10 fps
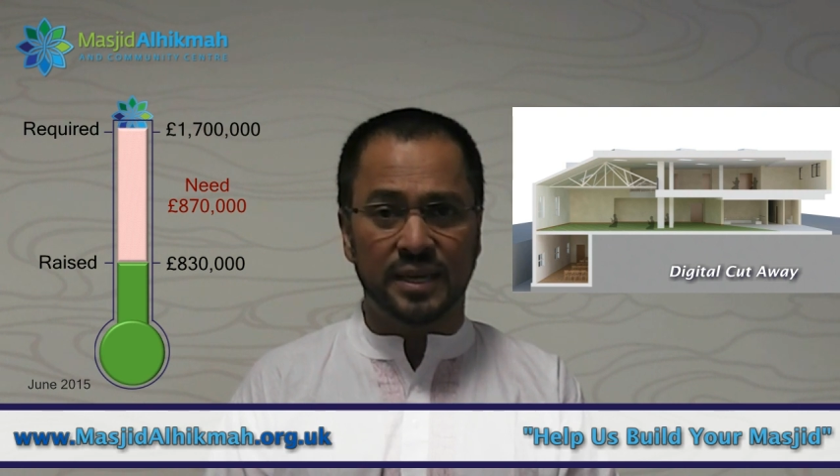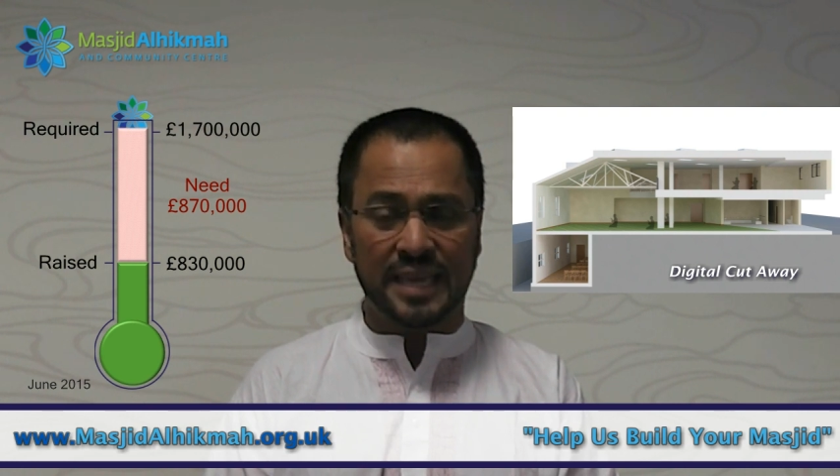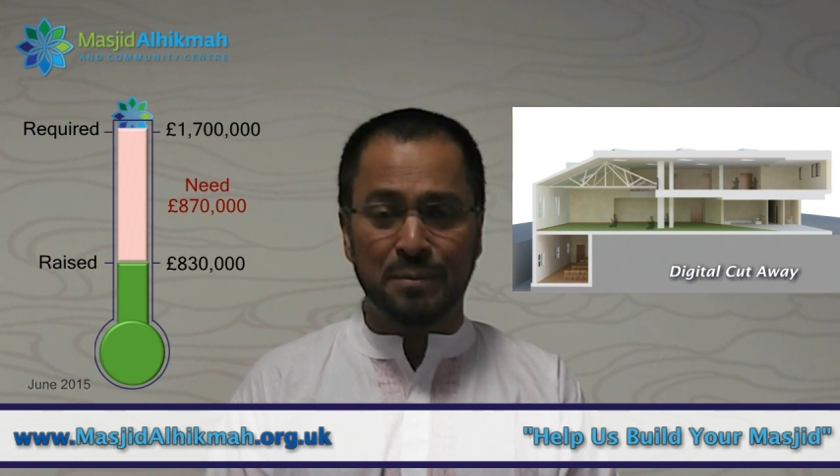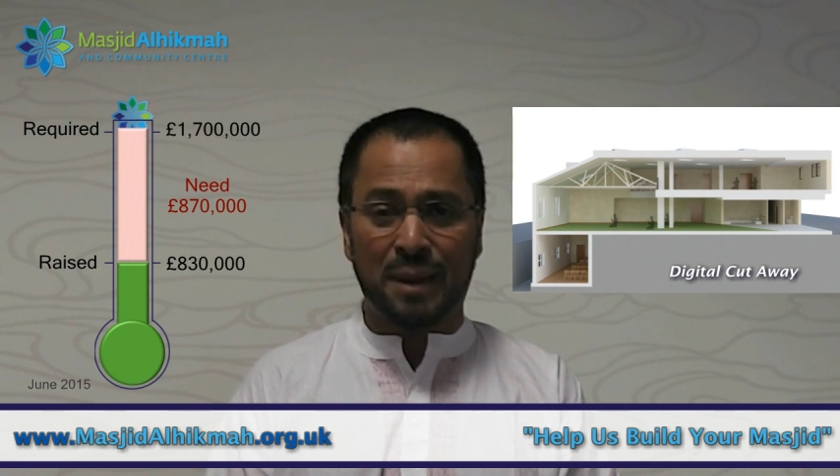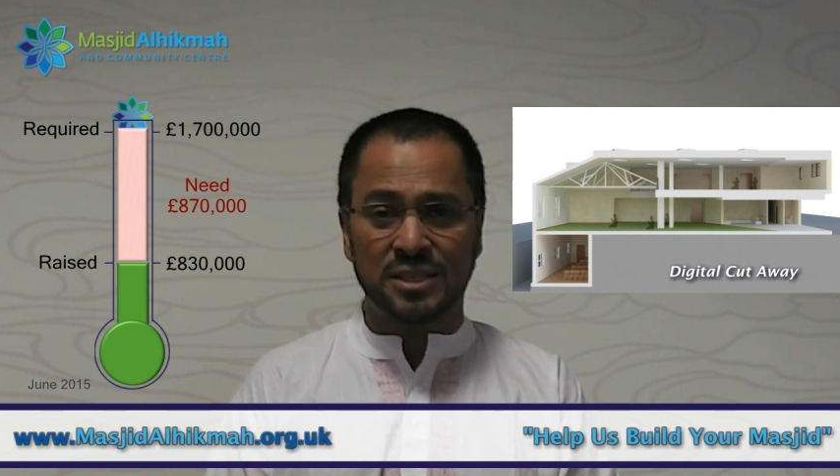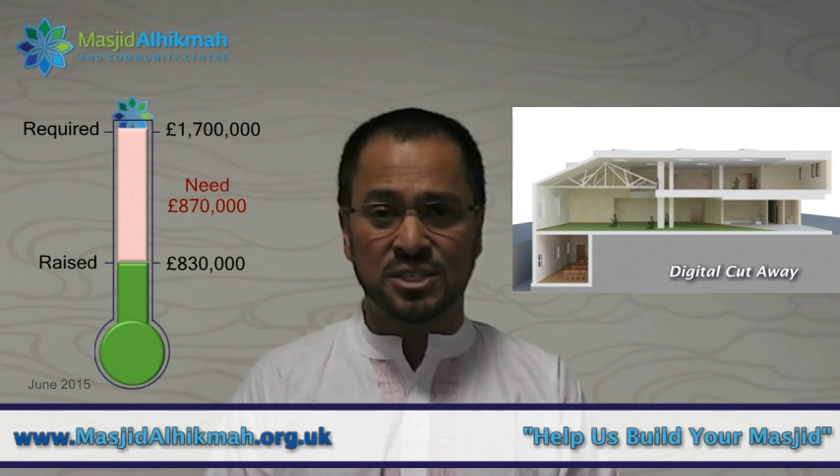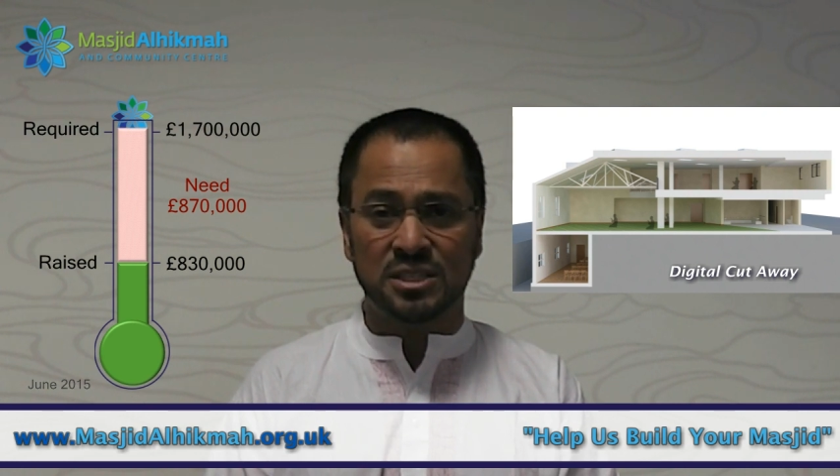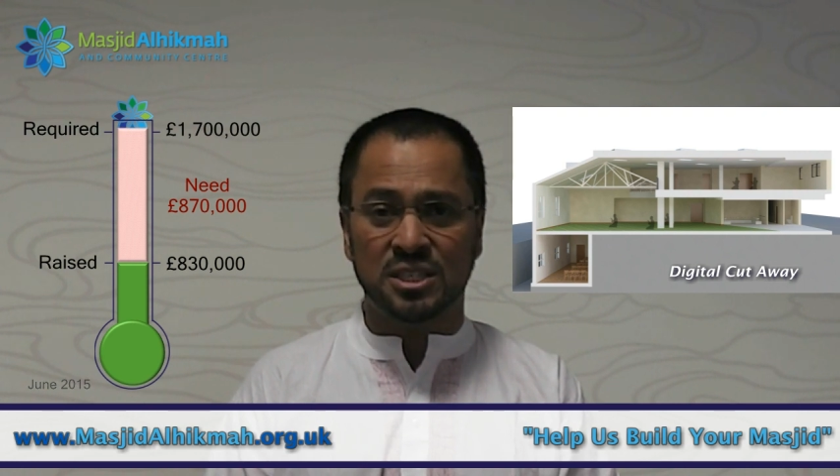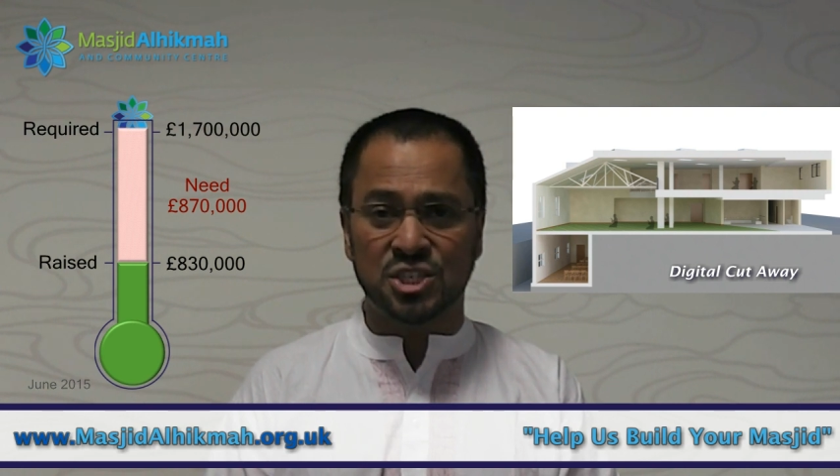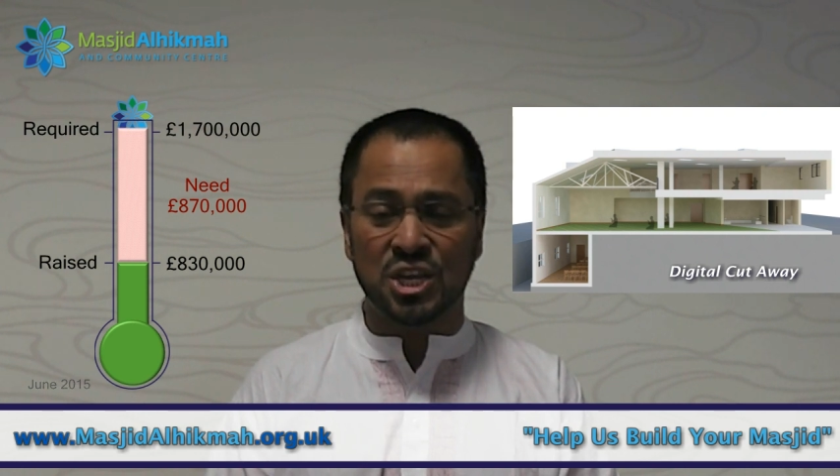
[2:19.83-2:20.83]
Imagine
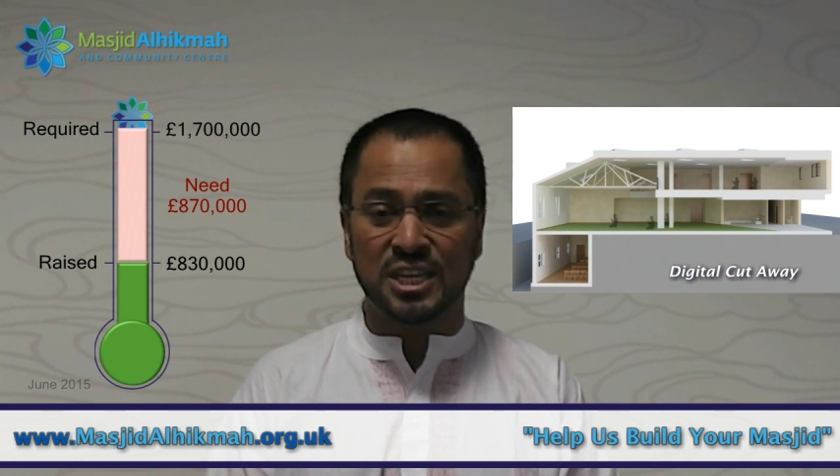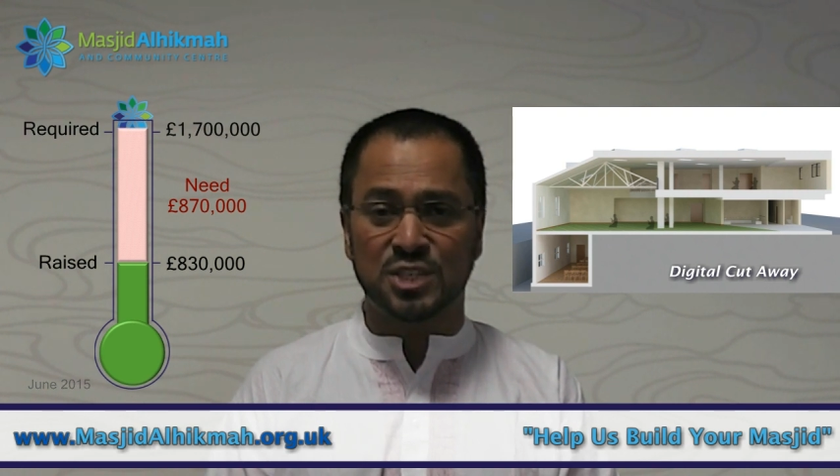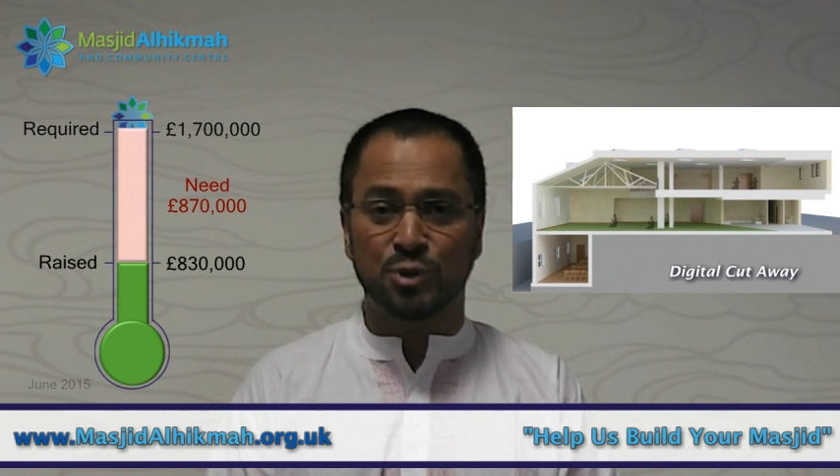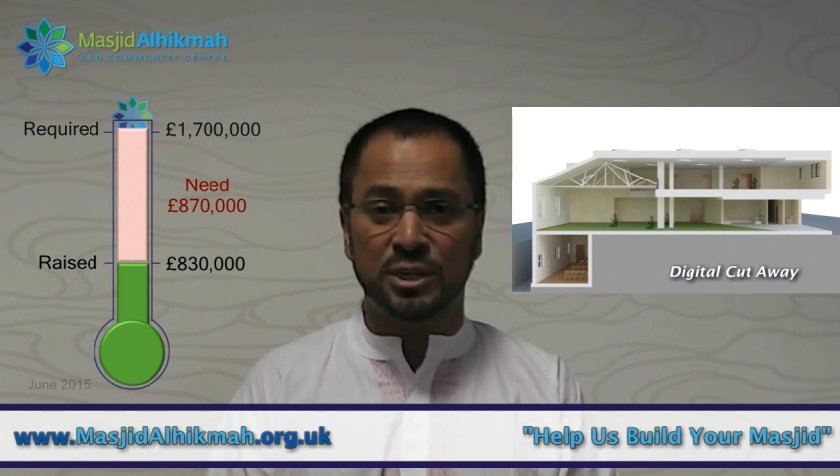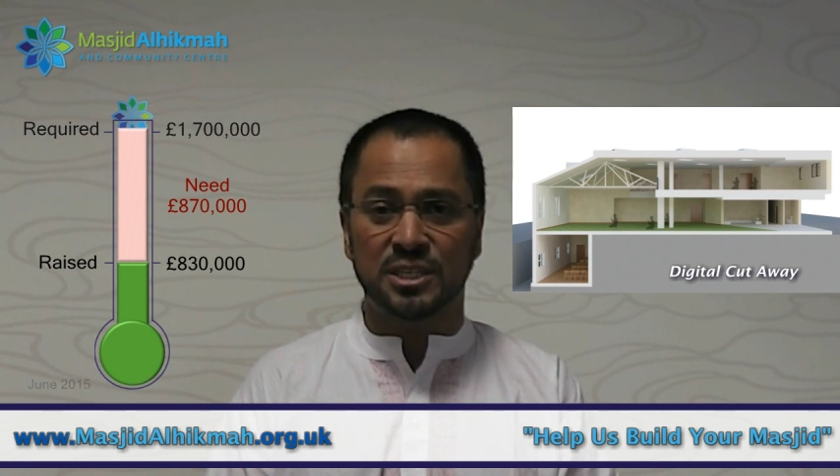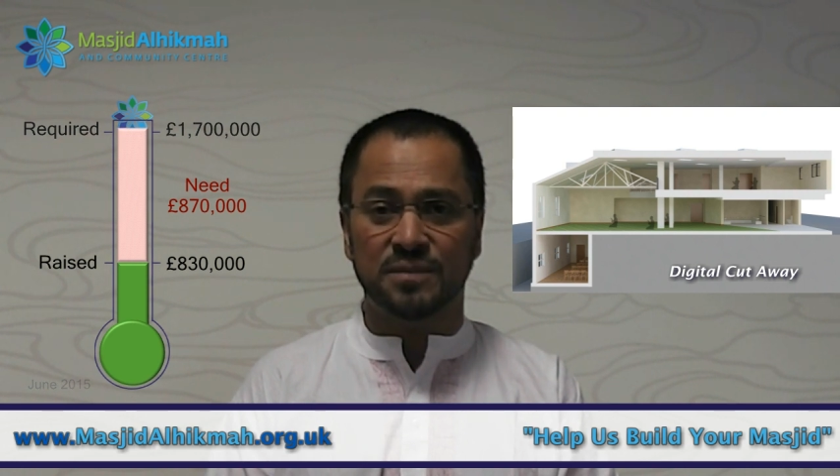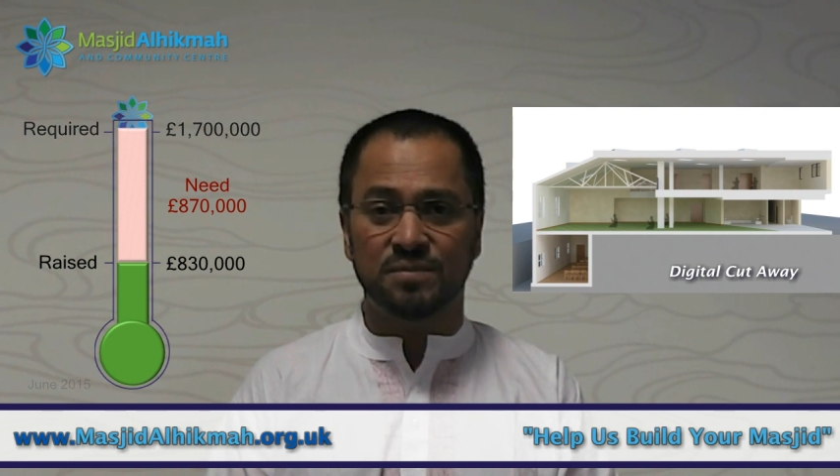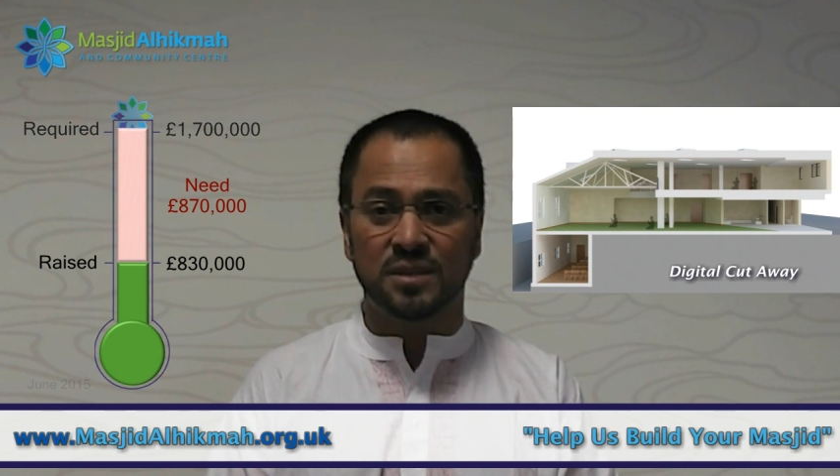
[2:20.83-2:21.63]
the shell is ready,